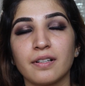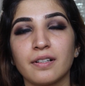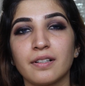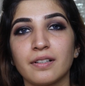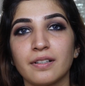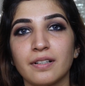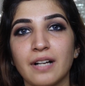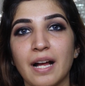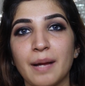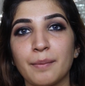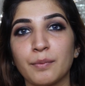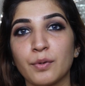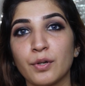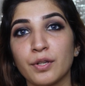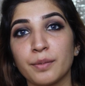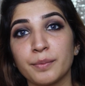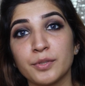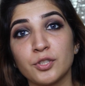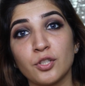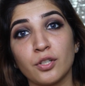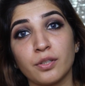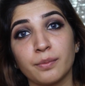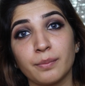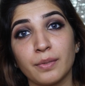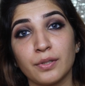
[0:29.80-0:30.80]
I'm going to
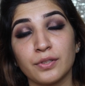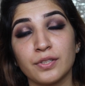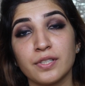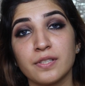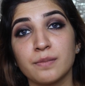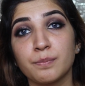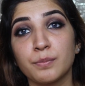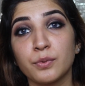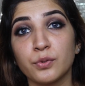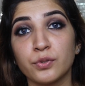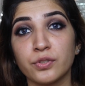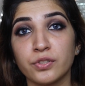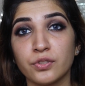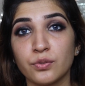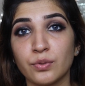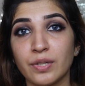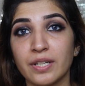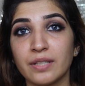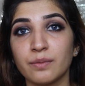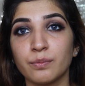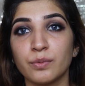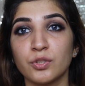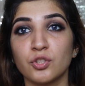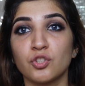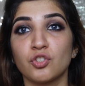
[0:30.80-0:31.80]
be talking about this beauty
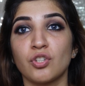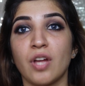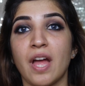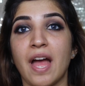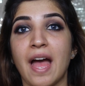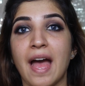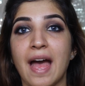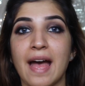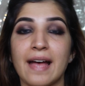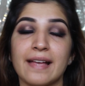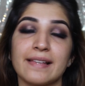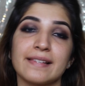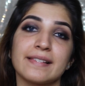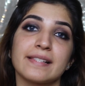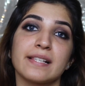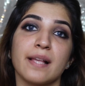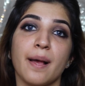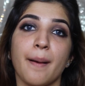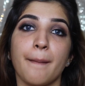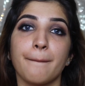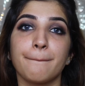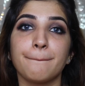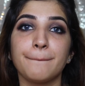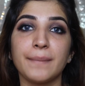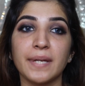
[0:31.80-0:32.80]
trend which has
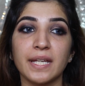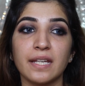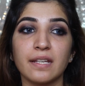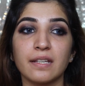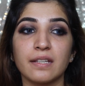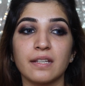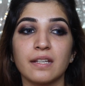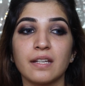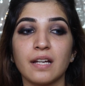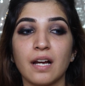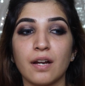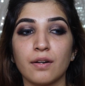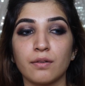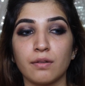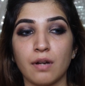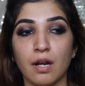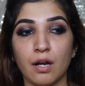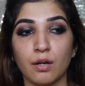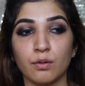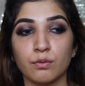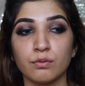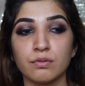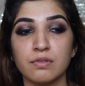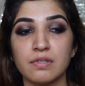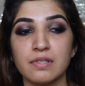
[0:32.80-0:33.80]
been
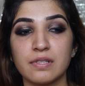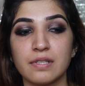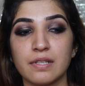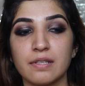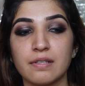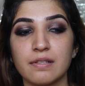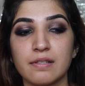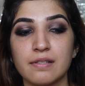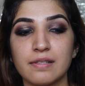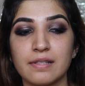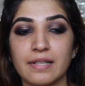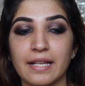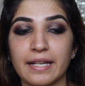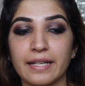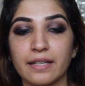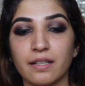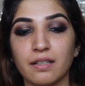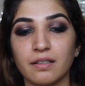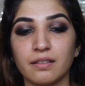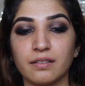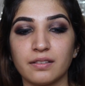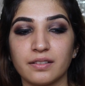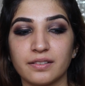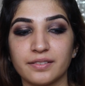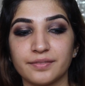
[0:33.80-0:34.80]
around since like,
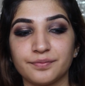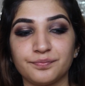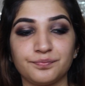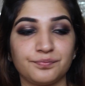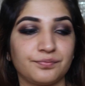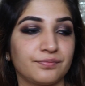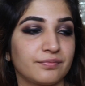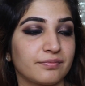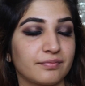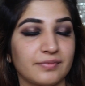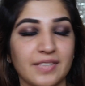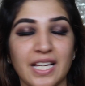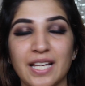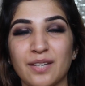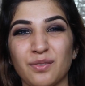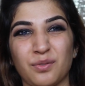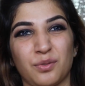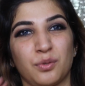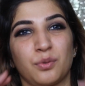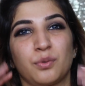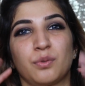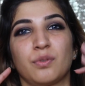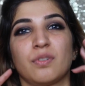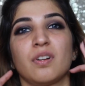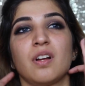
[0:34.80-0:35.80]
I don't
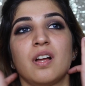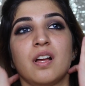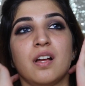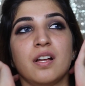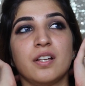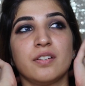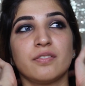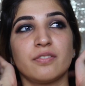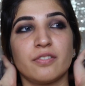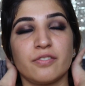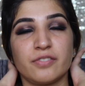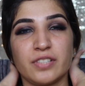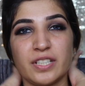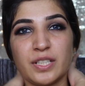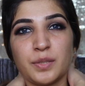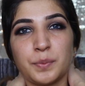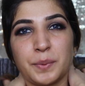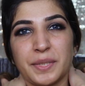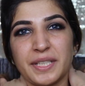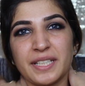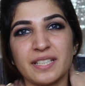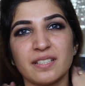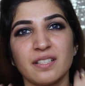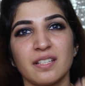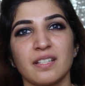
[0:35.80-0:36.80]
know,
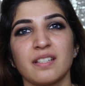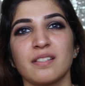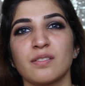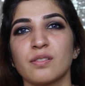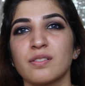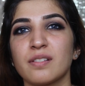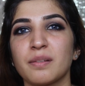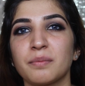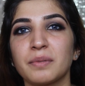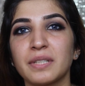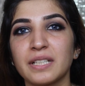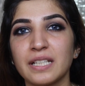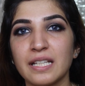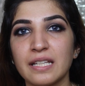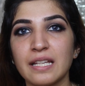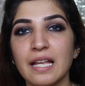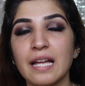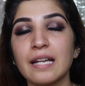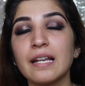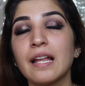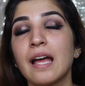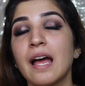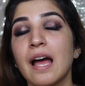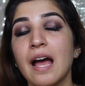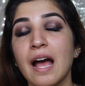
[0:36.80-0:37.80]
15-20 days or something like
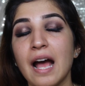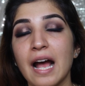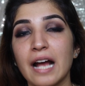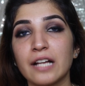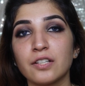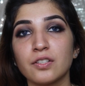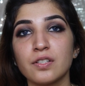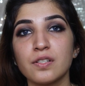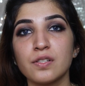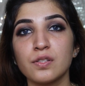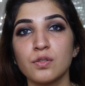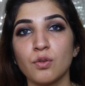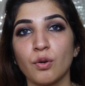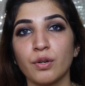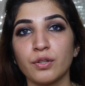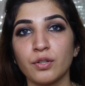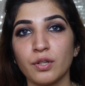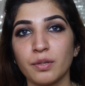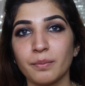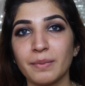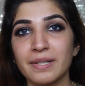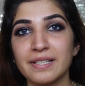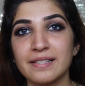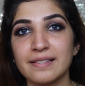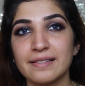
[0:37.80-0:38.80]
that. I just saw it
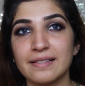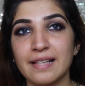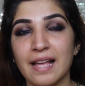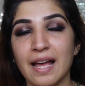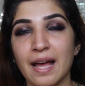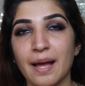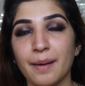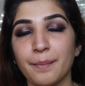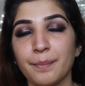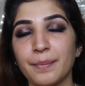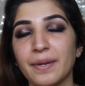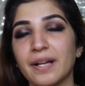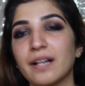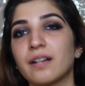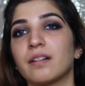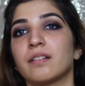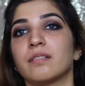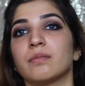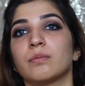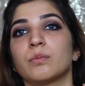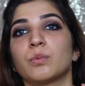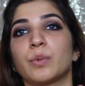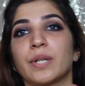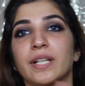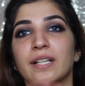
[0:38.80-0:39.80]
on my snap.
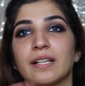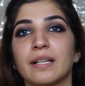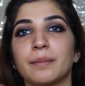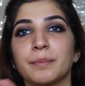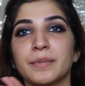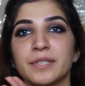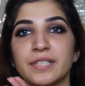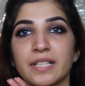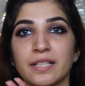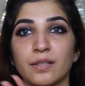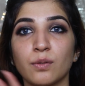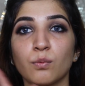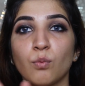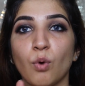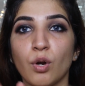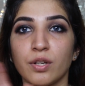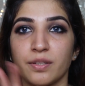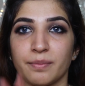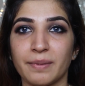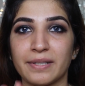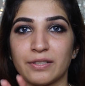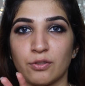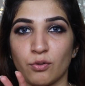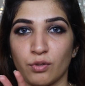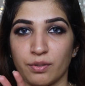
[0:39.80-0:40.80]
Wait, let me tell you what
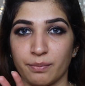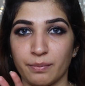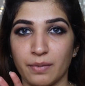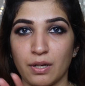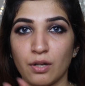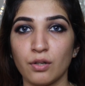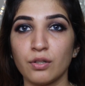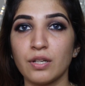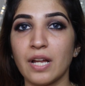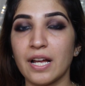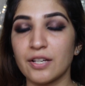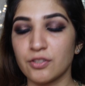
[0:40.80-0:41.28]
am I talking about.